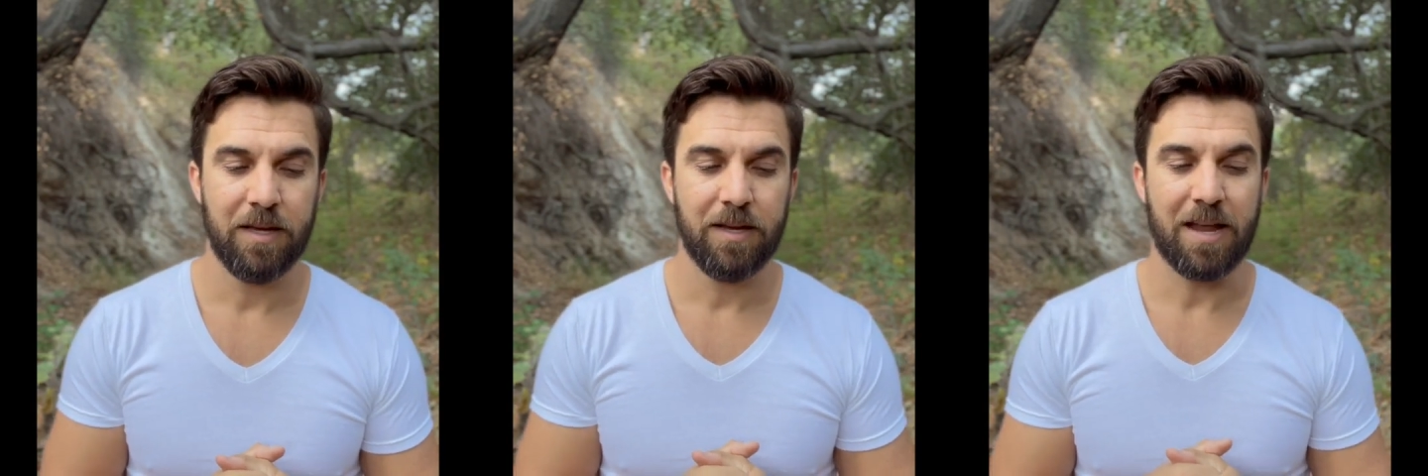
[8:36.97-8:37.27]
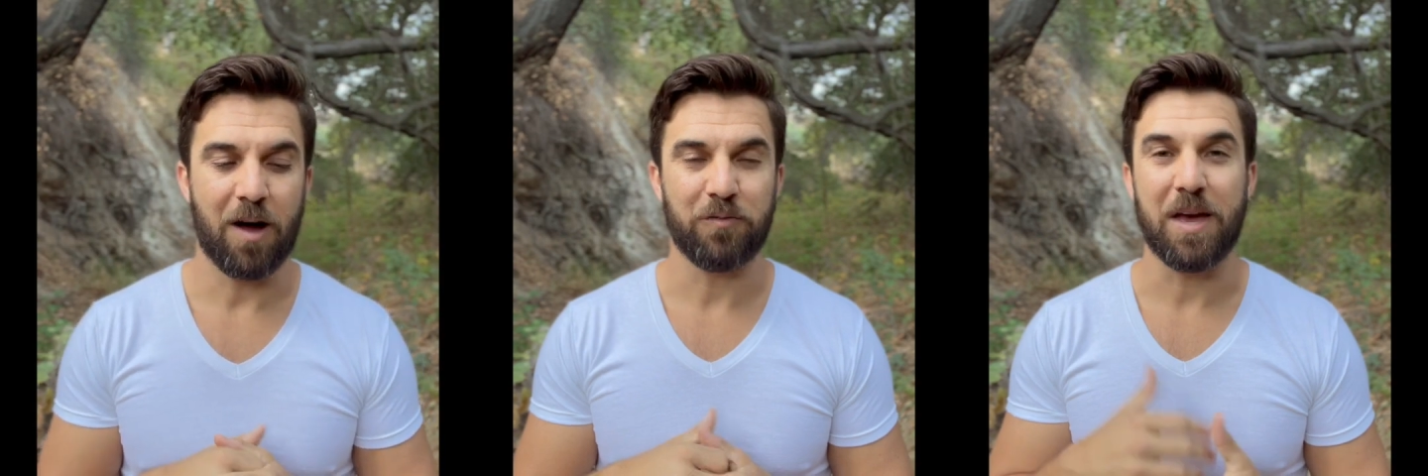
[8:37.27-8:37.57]

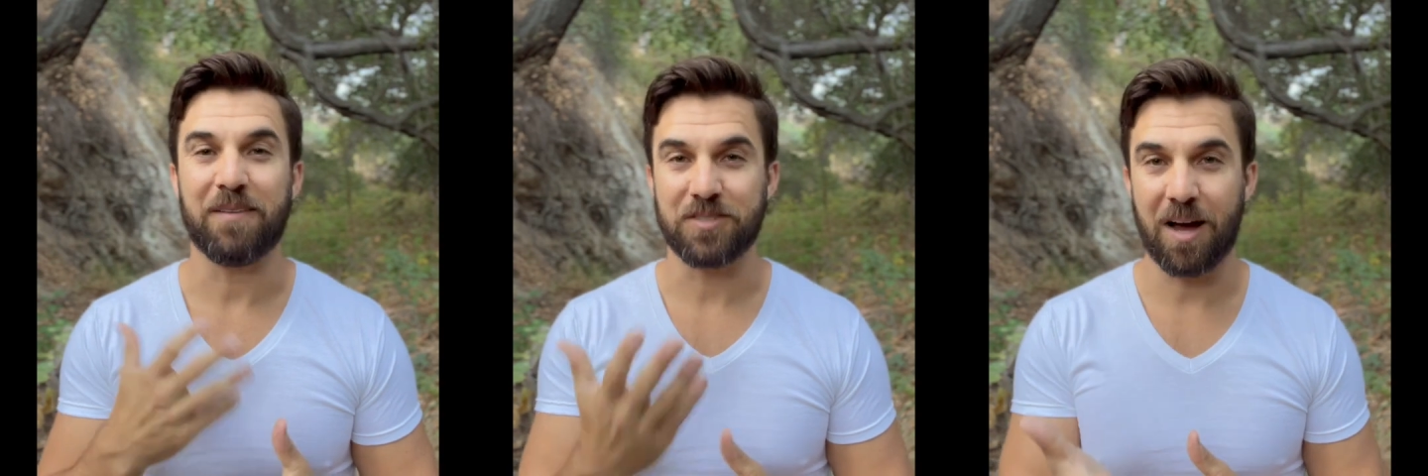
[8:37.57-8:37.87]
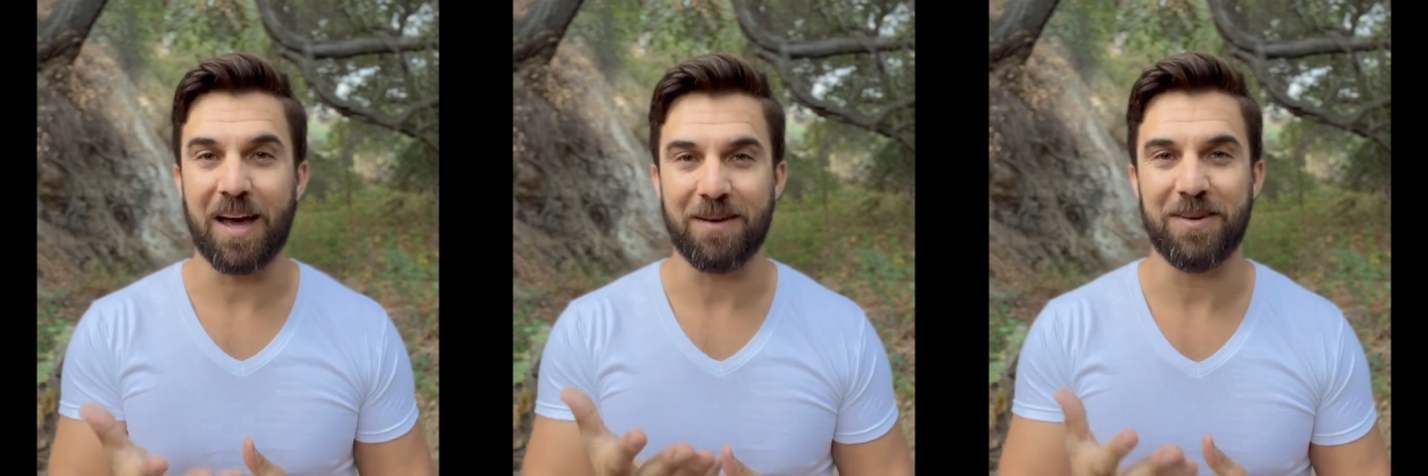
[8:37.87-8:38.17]
Now, if you have
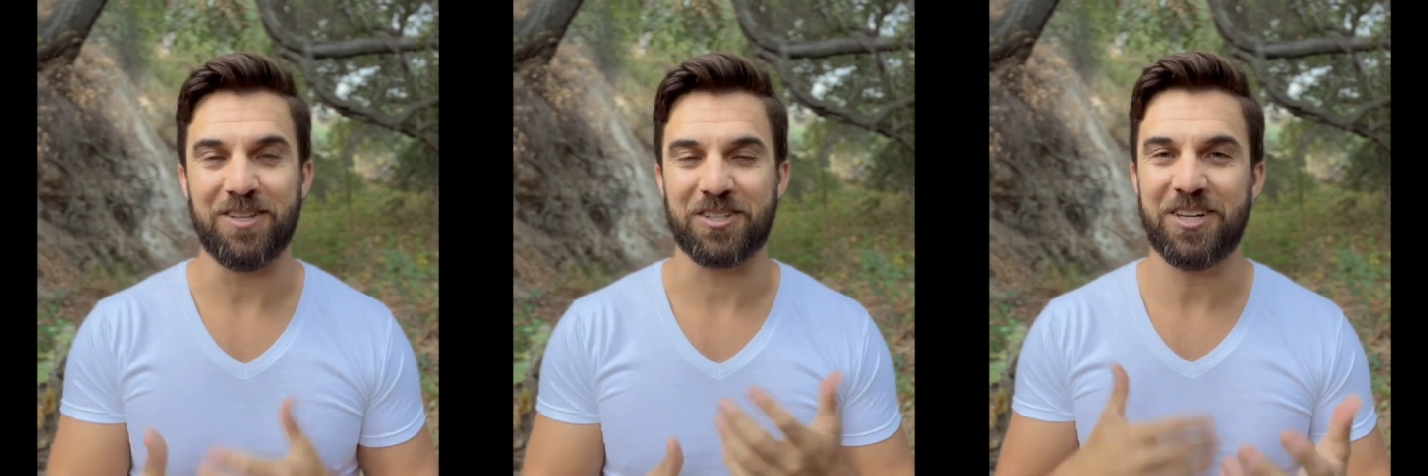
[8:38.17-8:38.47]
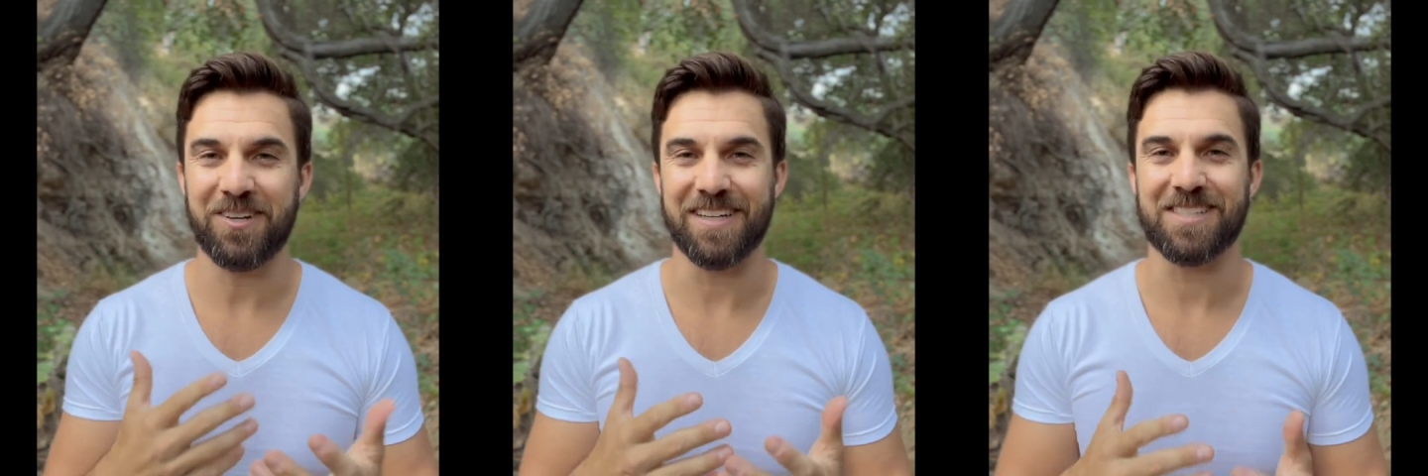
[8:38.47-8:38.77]
time and you're
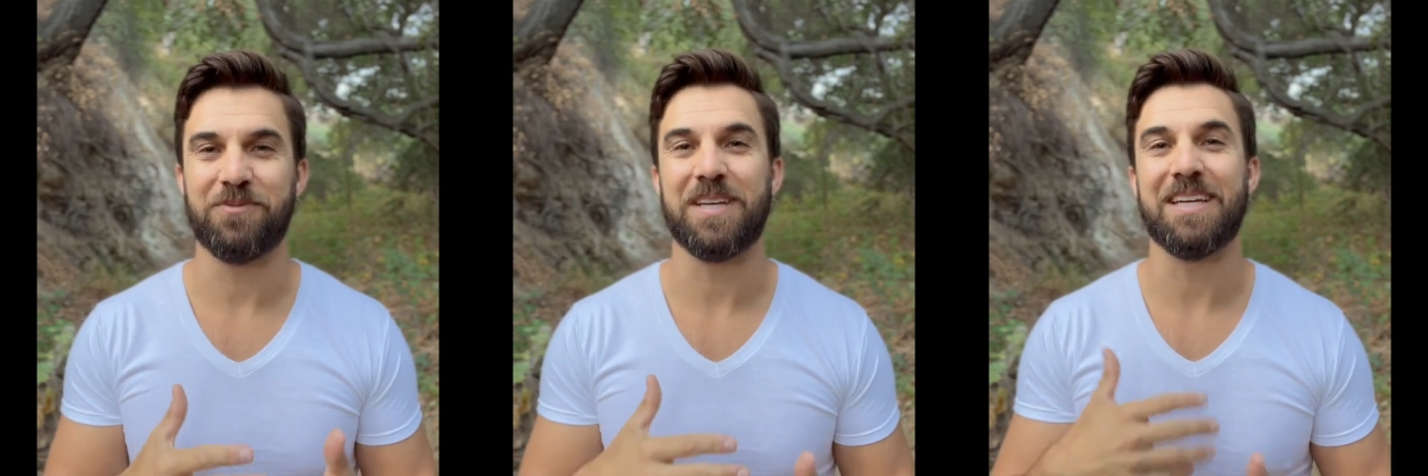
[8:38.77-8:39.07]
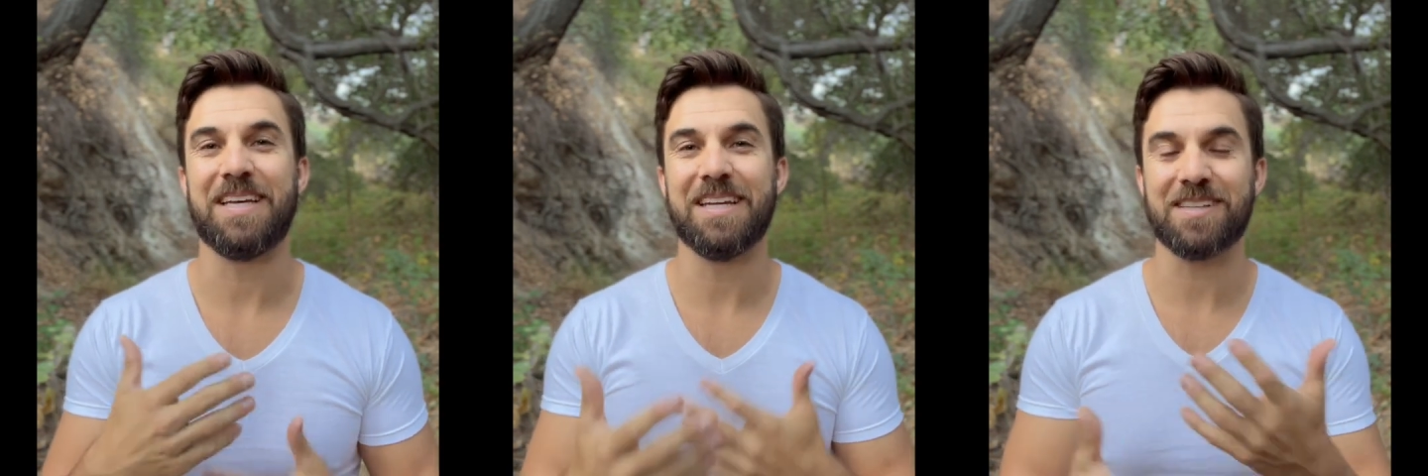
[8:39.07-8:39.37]
curious, we
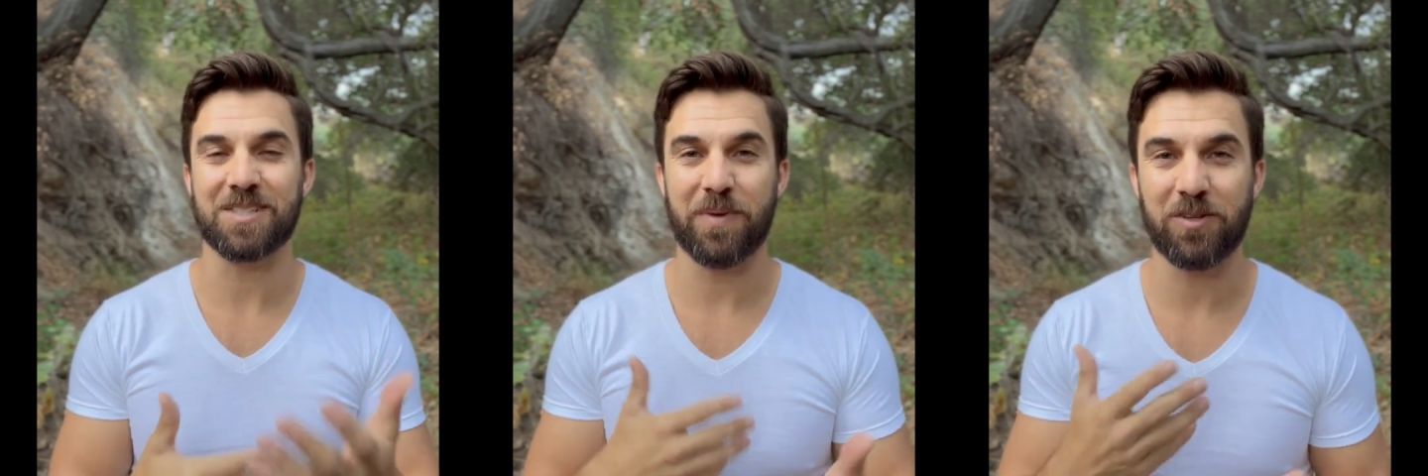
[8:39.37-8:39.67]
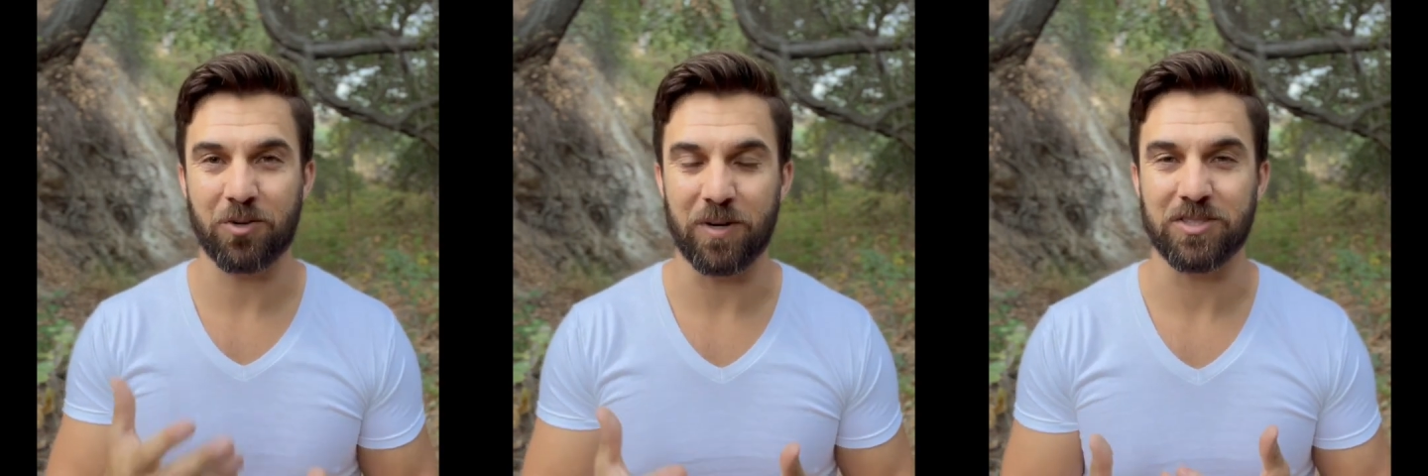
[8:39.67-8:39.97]
can get into some
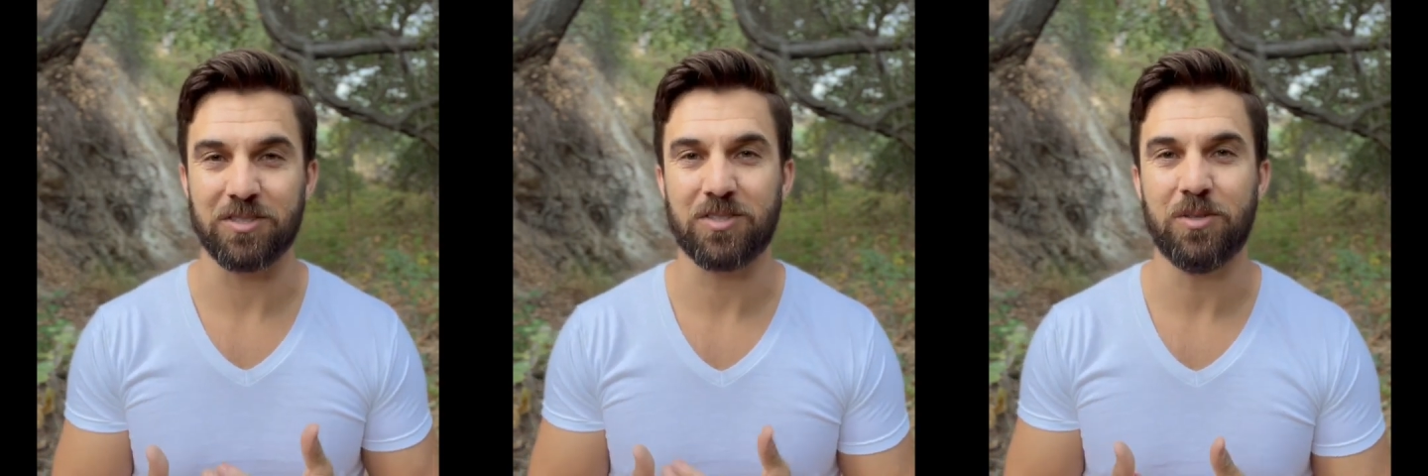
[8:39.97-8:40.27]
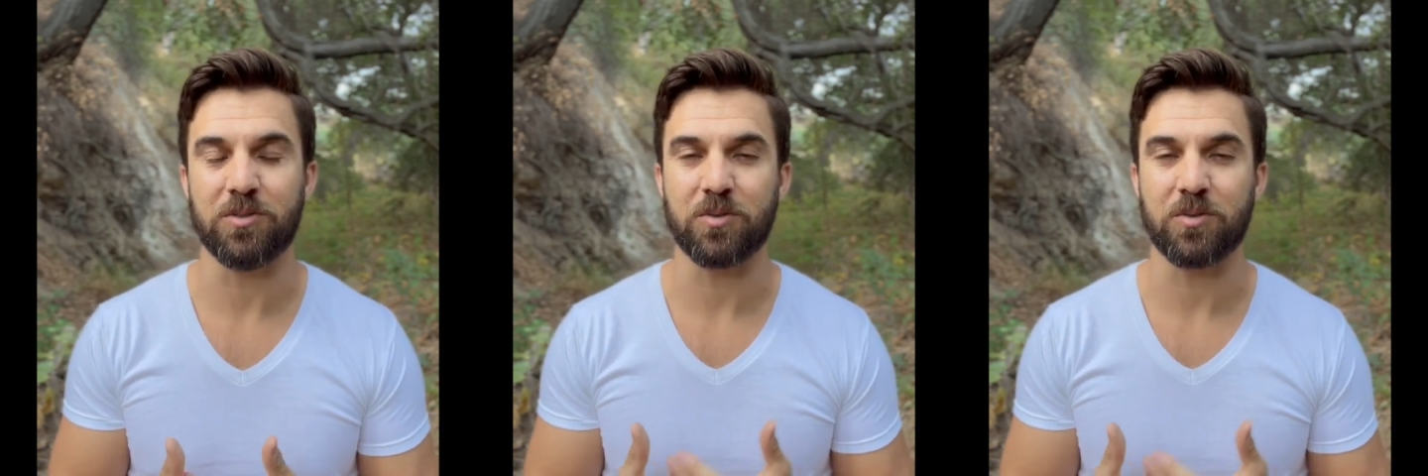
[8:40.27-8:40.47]
other questions too.